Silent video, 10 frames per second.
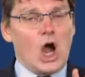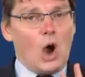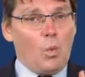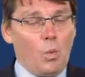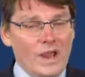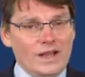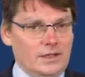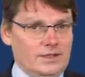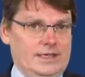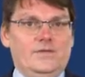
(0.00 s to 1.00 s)
that
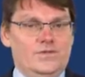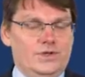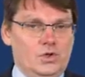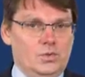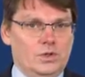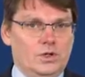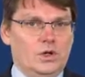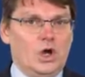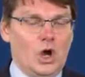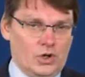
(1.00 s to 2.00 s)
will give you
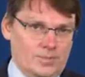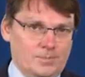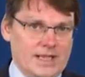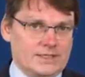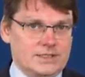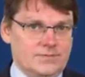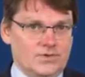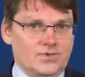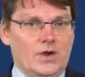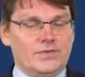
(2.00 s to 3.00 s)
a competitive
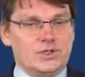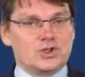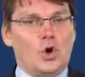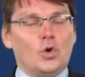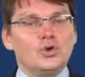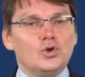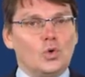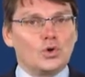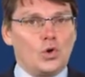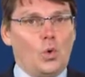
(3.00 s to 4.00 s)
advantage, on
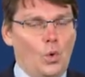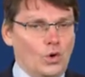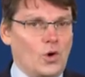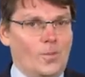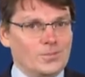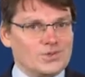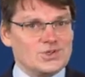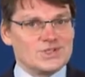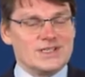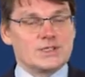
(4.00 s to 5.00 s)
your core
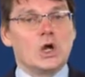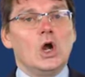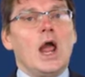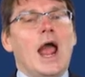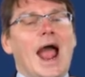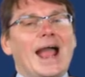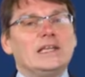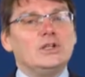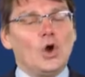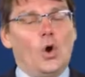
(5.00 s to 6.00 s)
competencies,
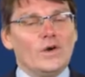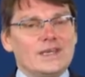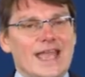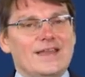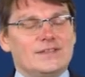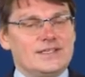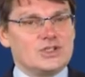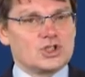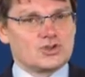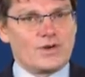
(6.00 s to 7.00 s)
and not get
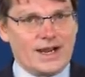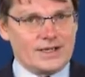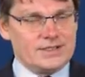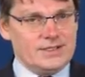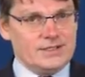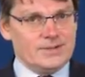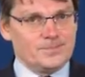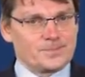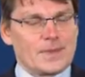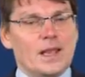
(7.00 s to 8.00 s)
distracted
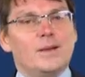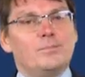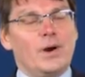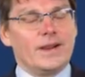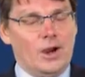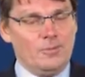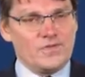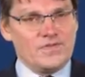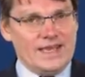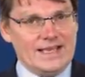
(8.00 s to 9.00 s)
by other
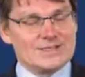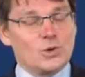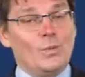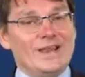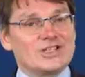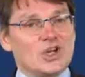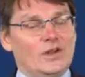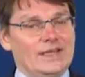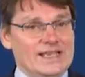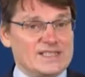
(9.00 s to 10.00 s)
things which
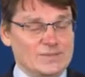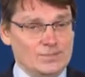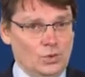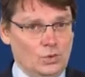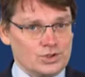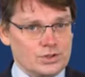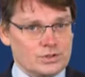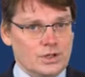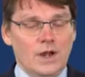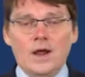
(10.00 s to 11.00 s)
are less
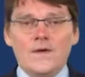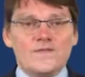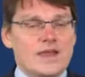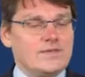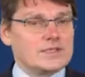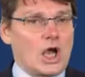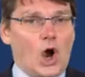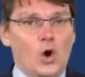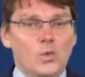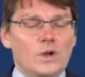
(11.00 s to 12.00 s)
important. There is
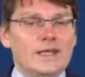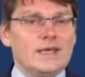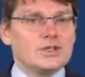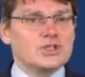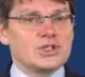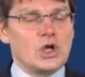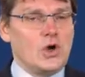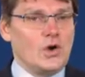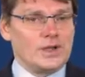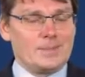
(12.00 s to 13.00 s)
only a
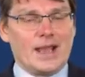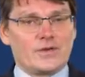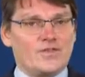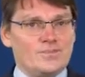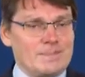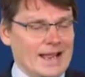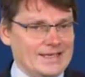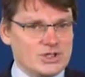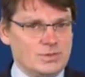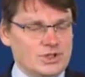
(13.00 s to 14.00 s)
certain amount of
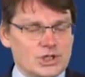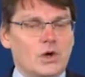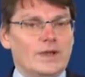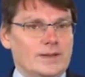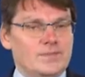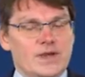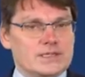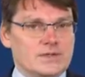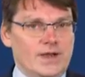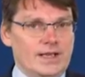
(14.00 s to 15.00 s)
management time that
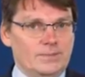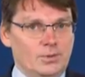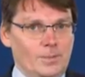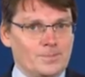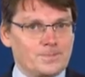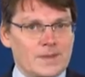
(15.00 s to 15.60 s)
is available.